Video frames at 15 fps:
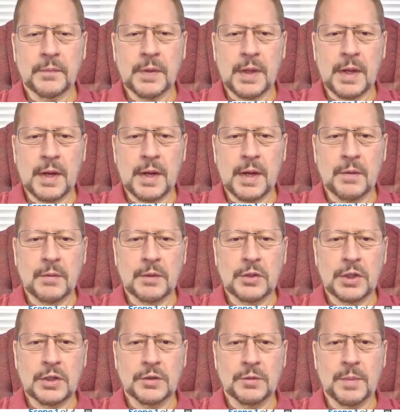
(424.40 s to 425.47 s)
want to
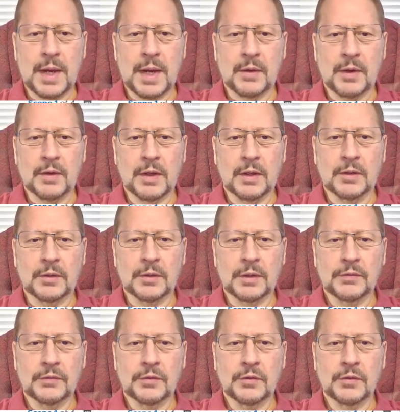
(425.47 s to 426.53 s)
change the background color. Let's
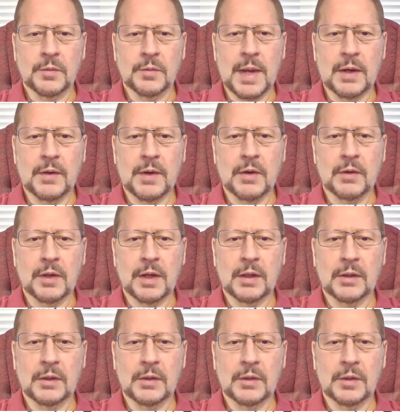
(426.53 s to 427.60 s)
do the background
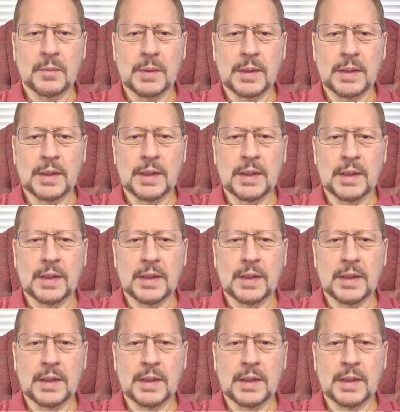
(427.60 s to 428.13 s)
color to be